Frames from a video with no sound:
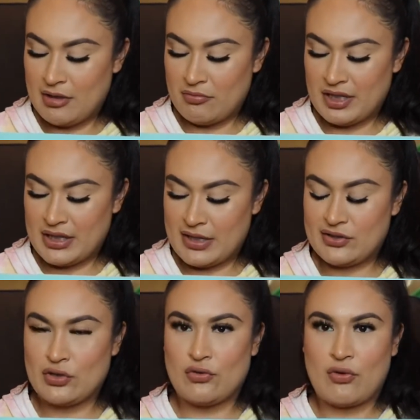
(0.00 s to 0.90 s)

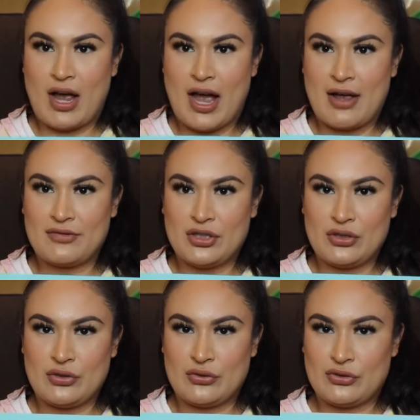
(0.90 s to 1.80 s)
because you have to
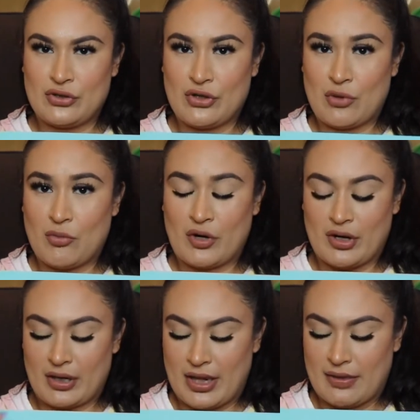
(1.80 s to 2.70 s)
use your
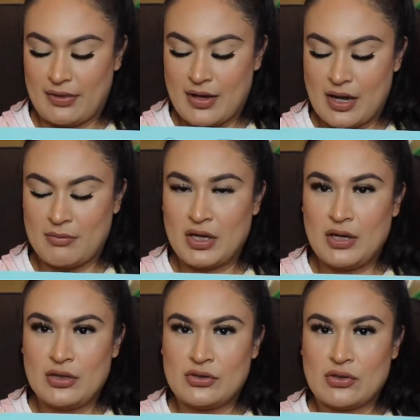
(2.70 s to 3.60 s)
pointer and thumb
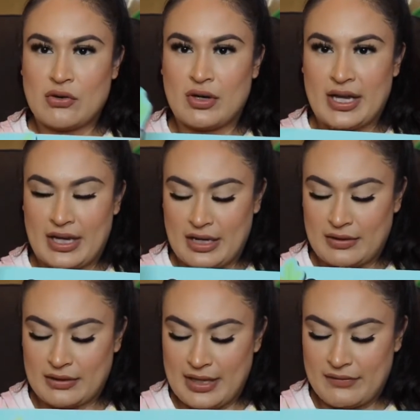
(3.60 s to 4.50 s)
to go ahead
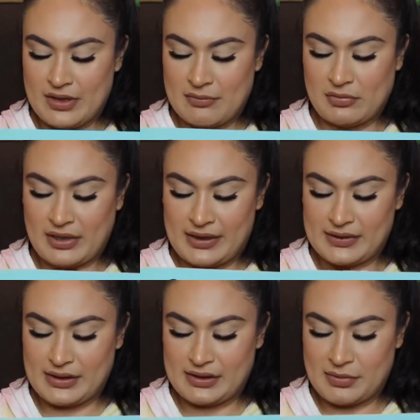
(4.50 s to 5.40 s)
and lift and place
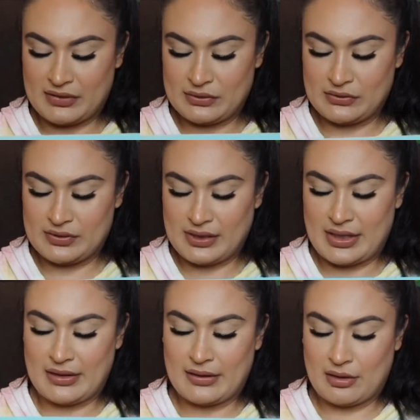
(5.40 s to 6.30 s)
these puzzles
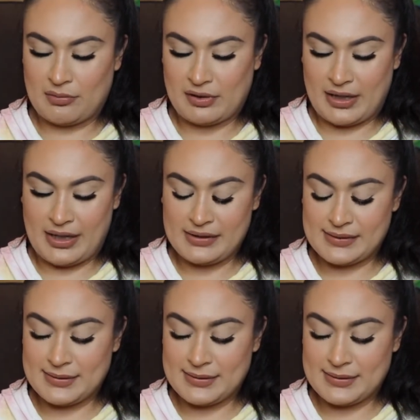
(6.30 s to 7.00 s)
in their place.